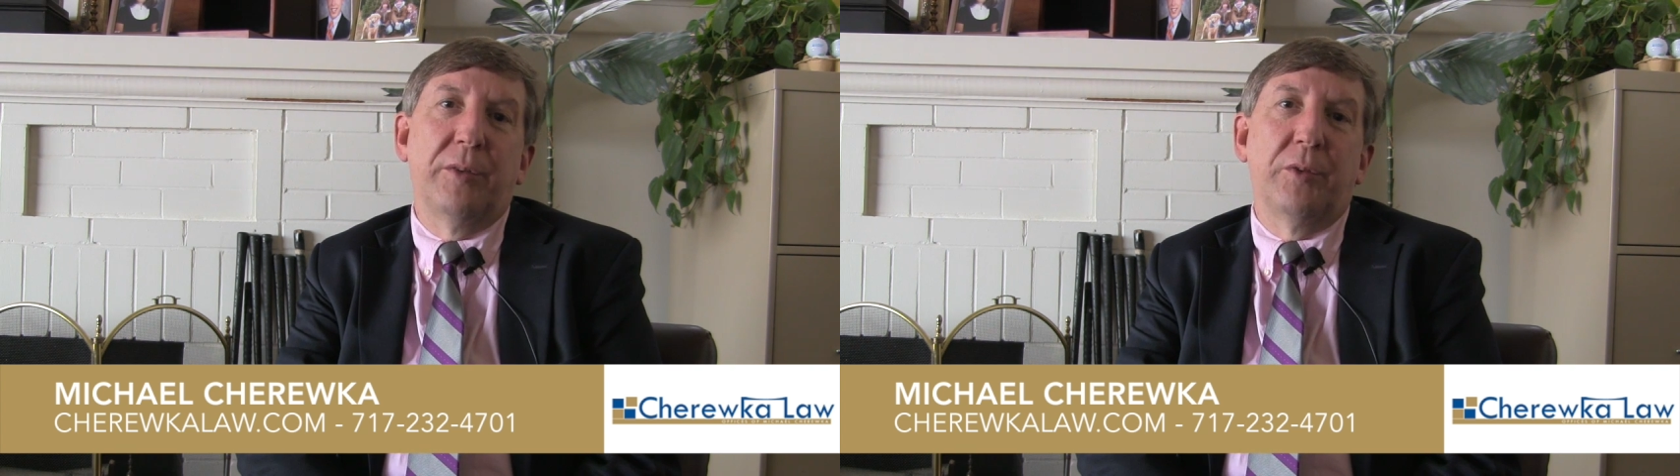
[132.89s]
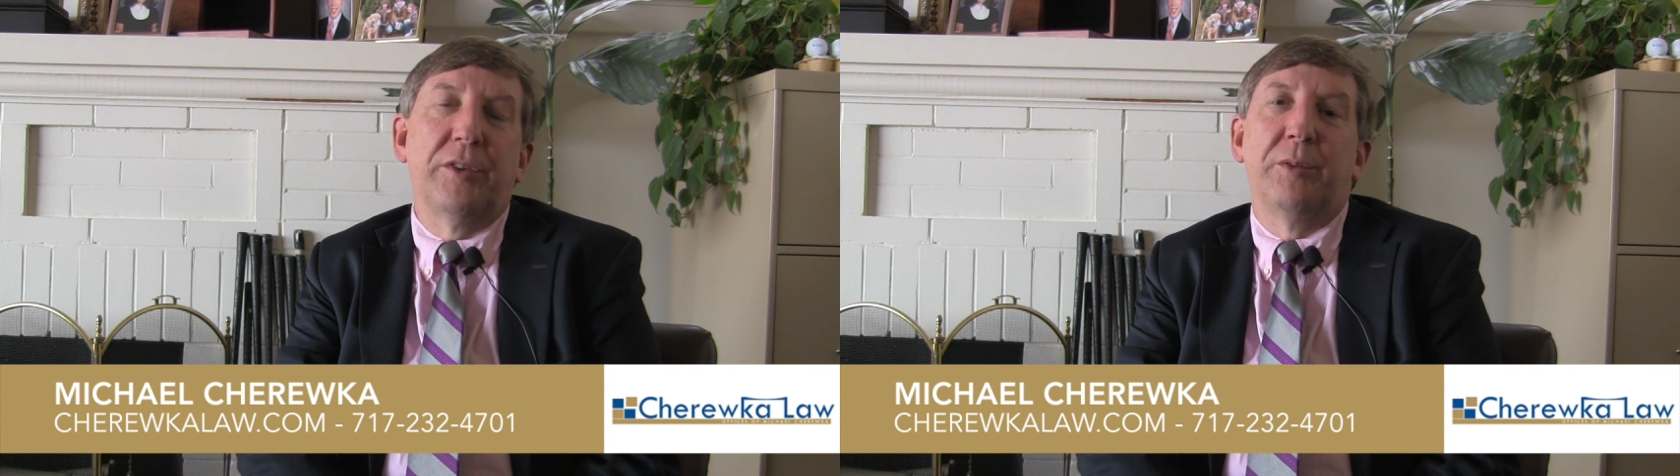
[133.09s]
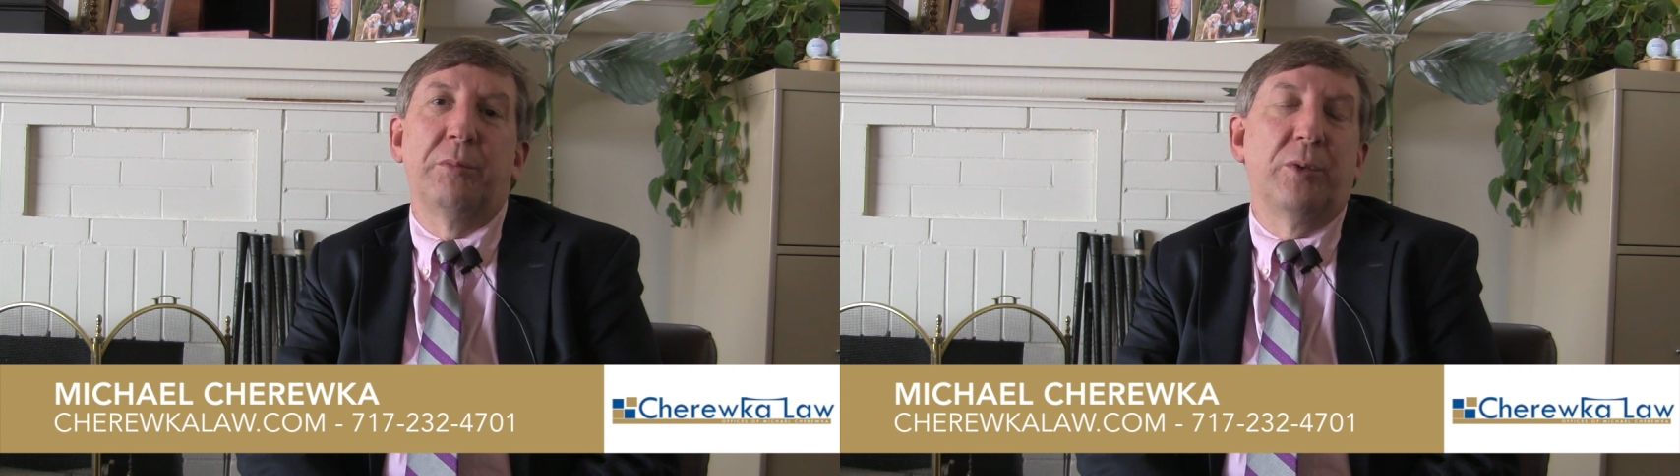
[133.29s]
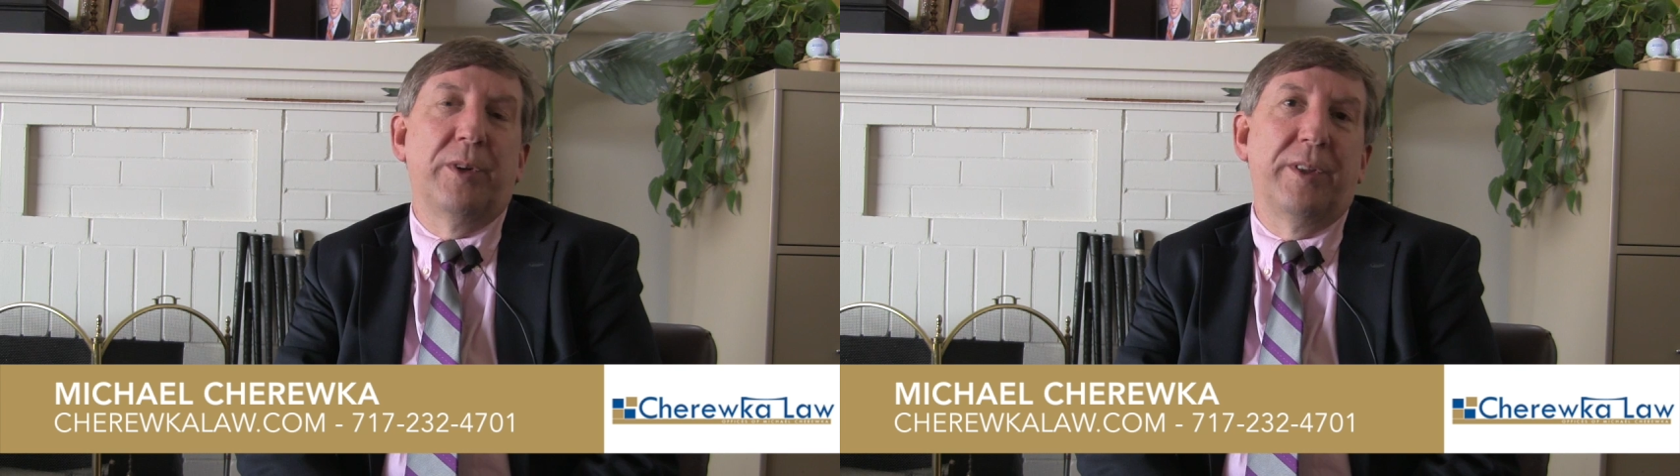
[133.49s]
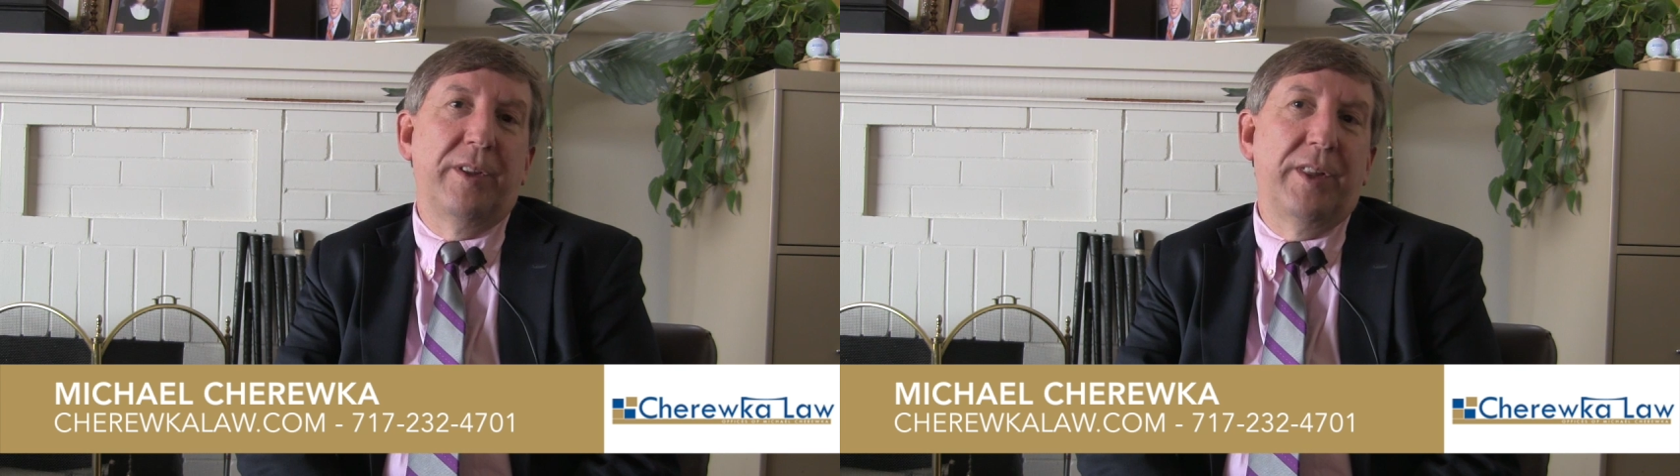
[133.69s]
at what's
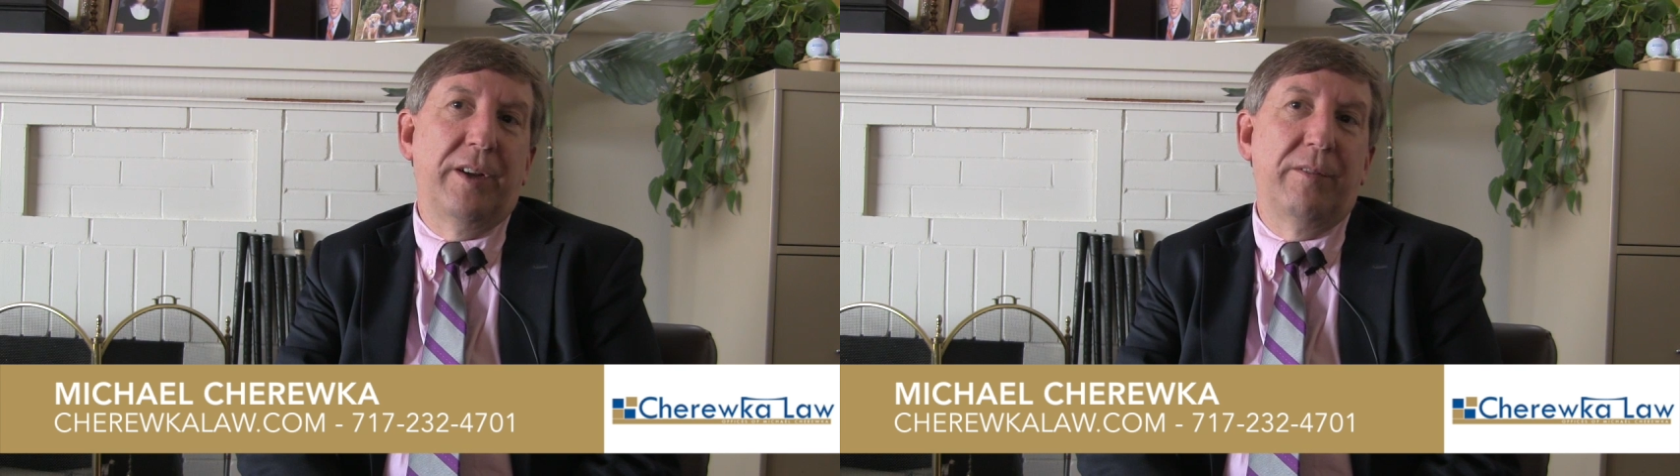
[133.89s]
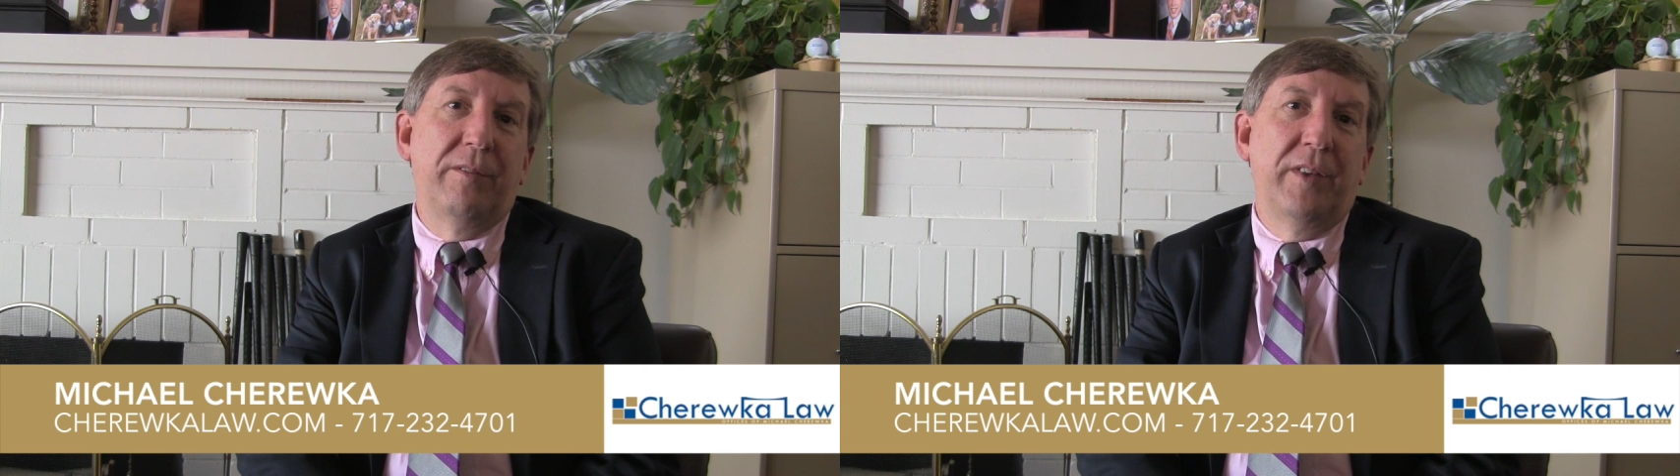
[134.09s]
important to them.